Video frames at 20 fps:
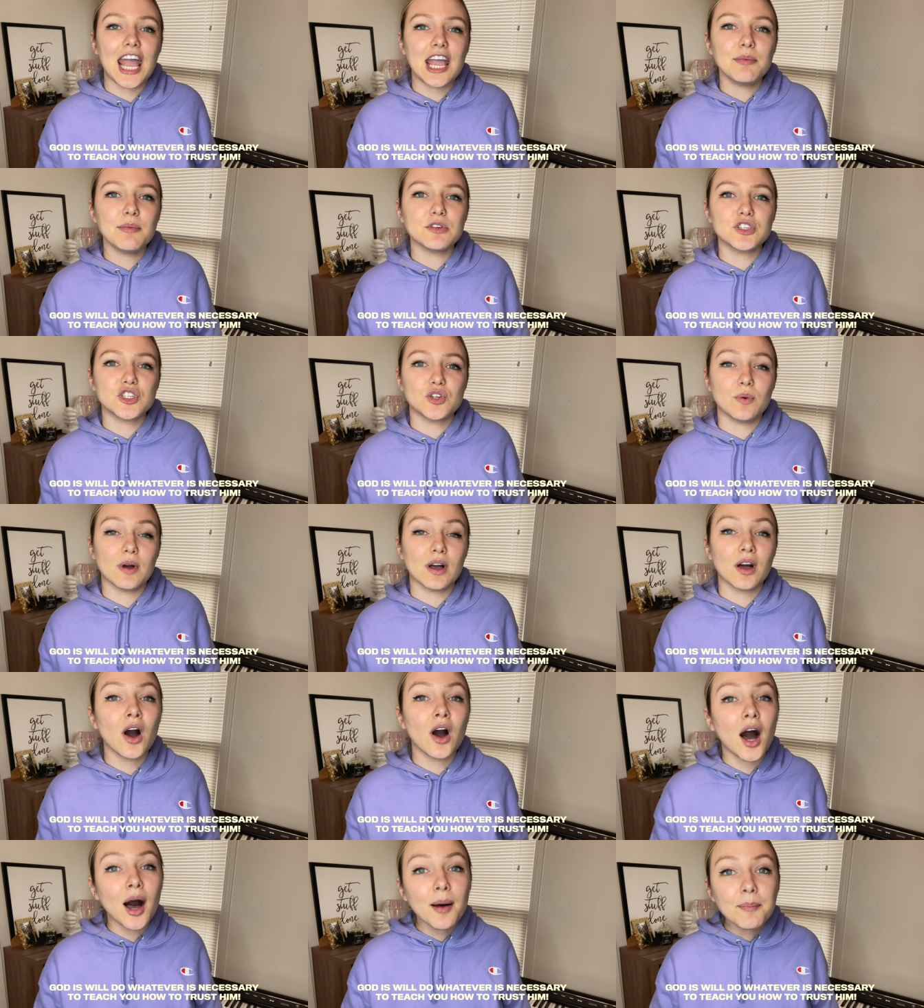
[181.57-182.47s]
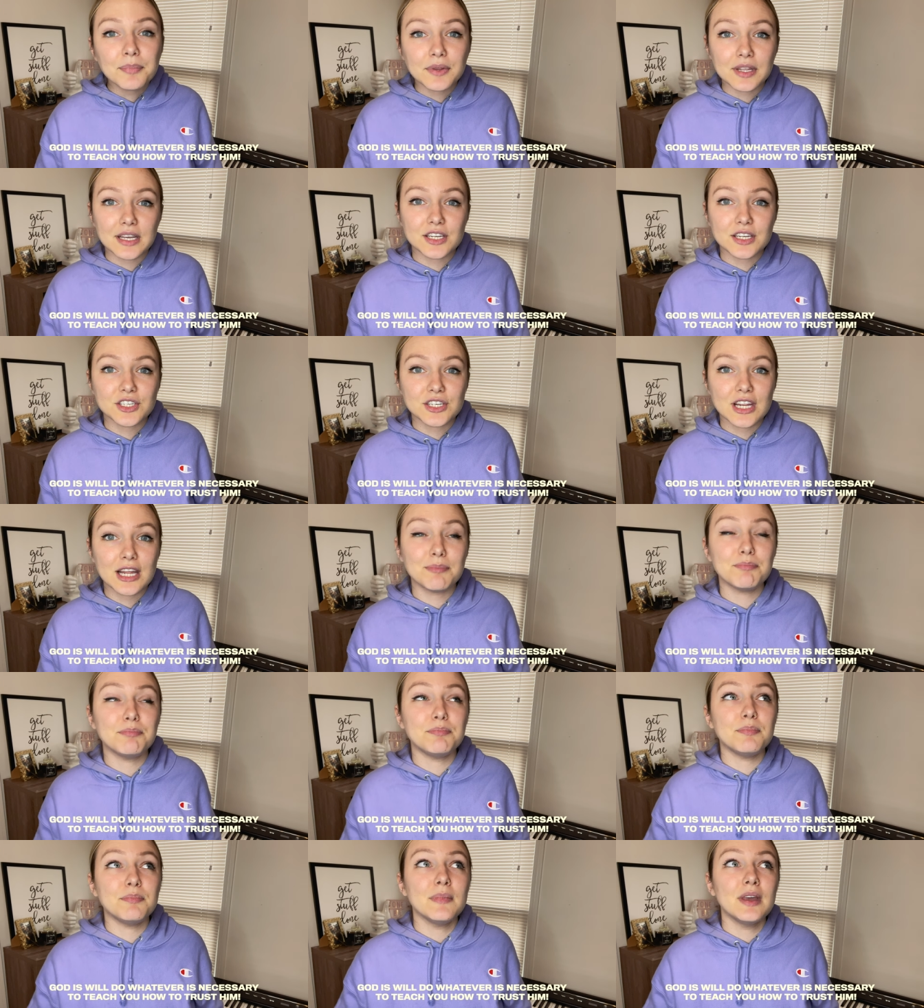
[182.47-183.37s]
able to accomplish
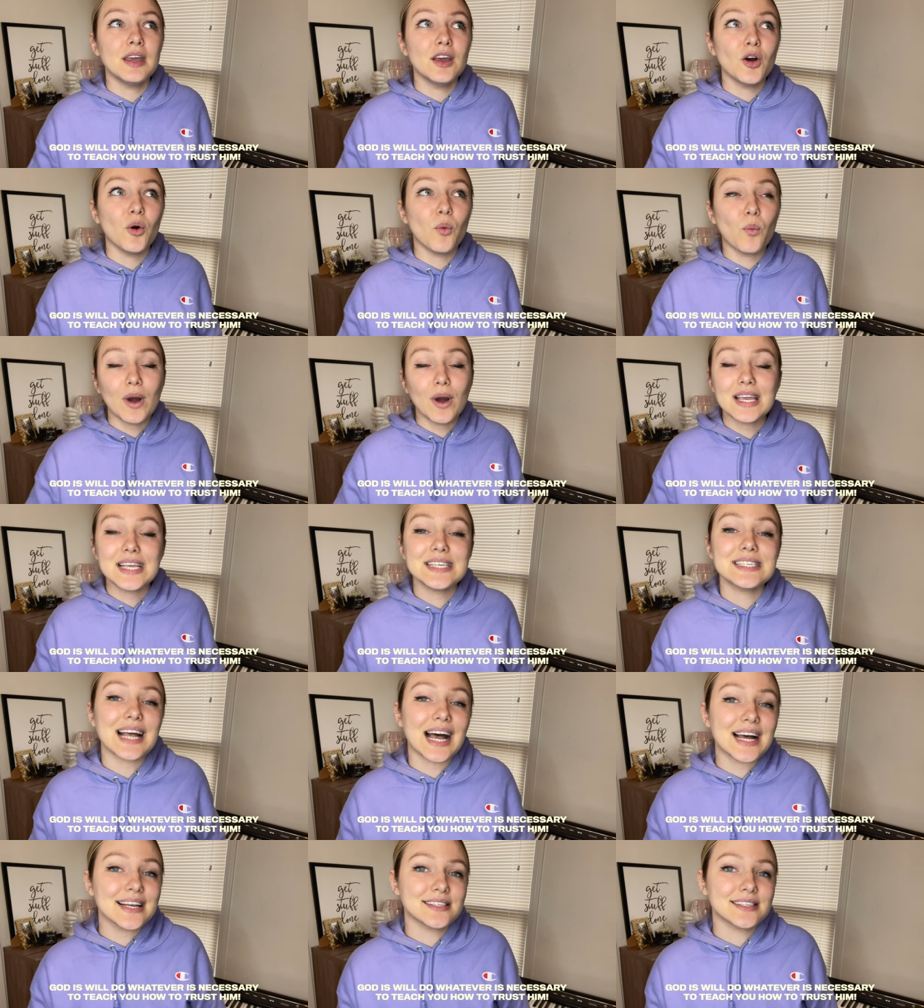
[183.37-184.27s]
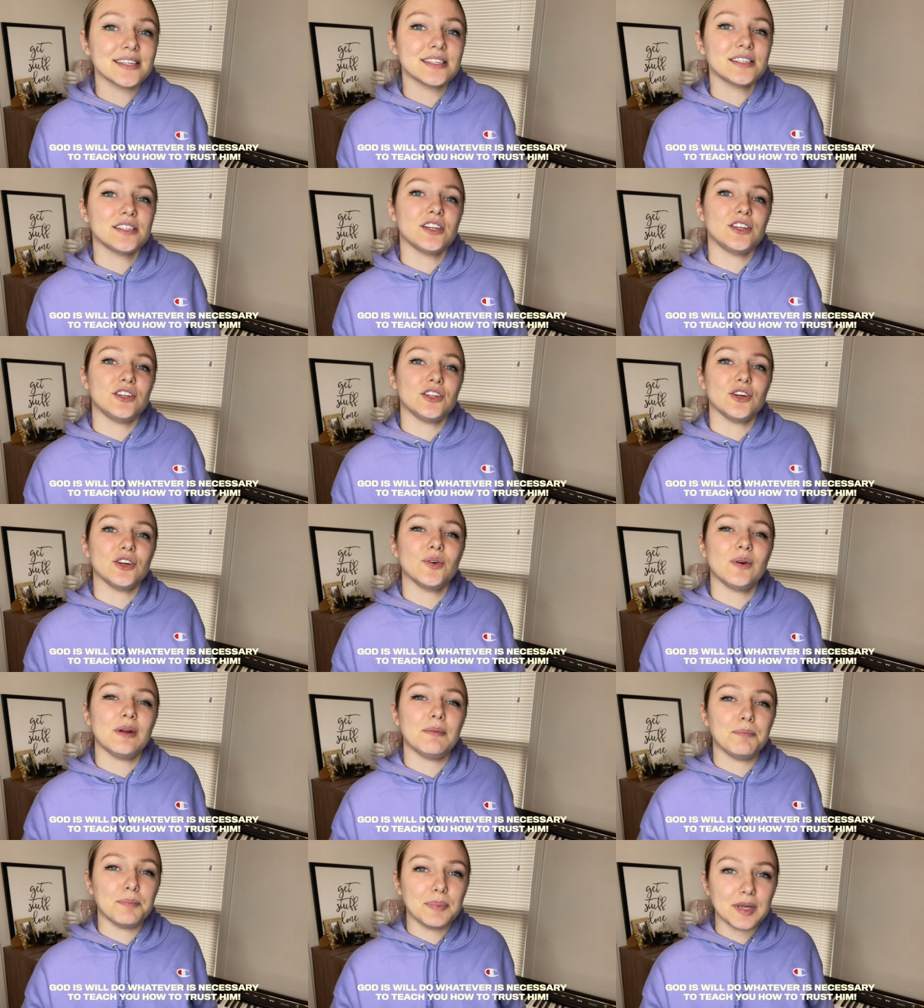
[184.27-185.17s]
in what He's asked us to do
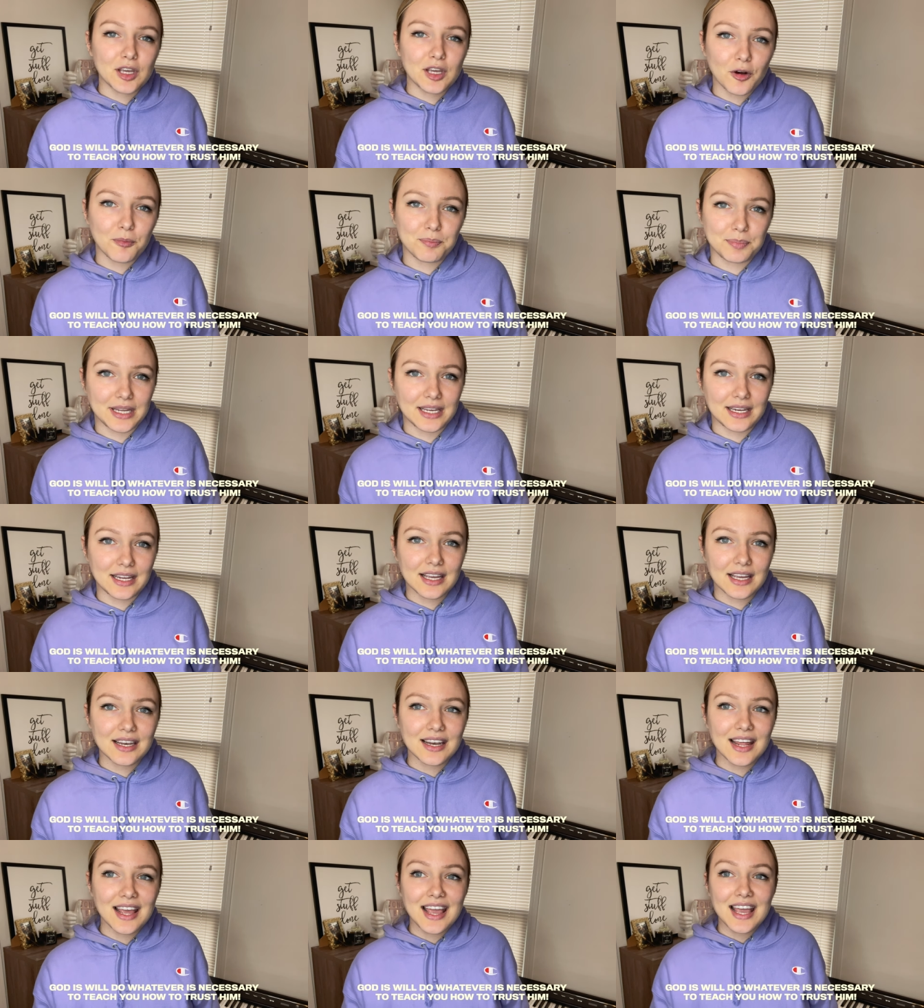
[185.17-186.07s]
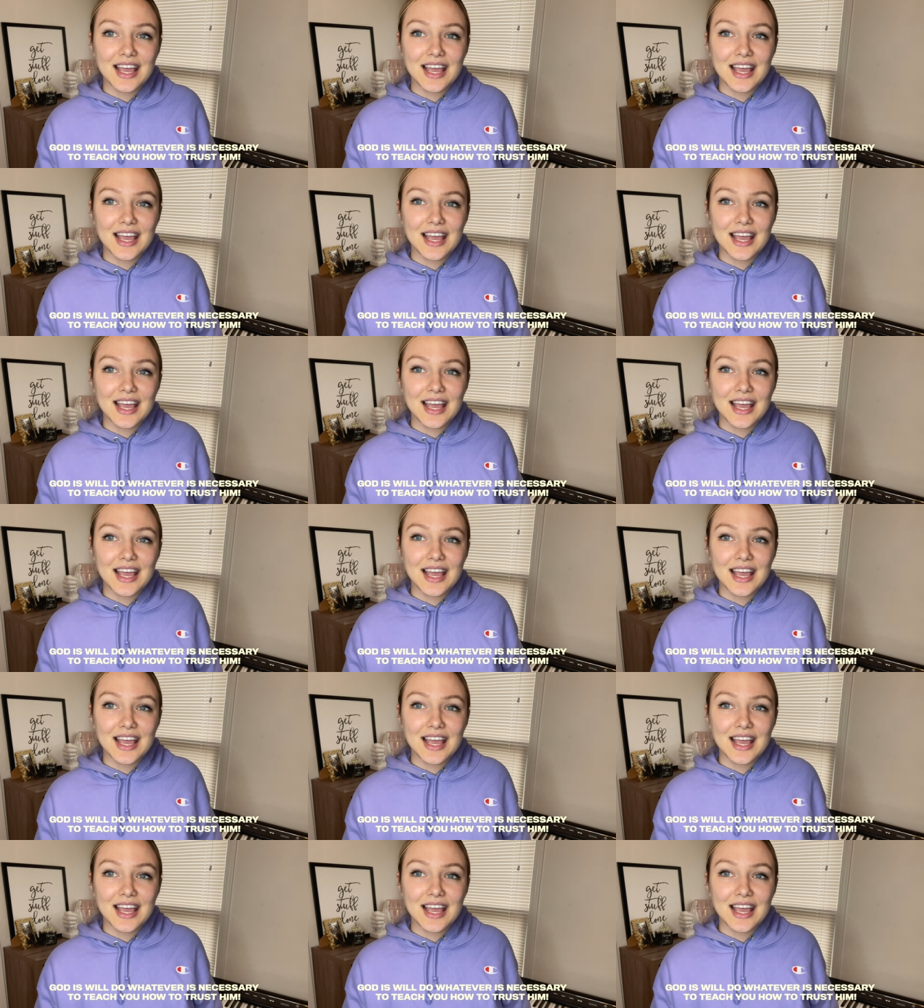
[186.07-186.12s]
and be obedient.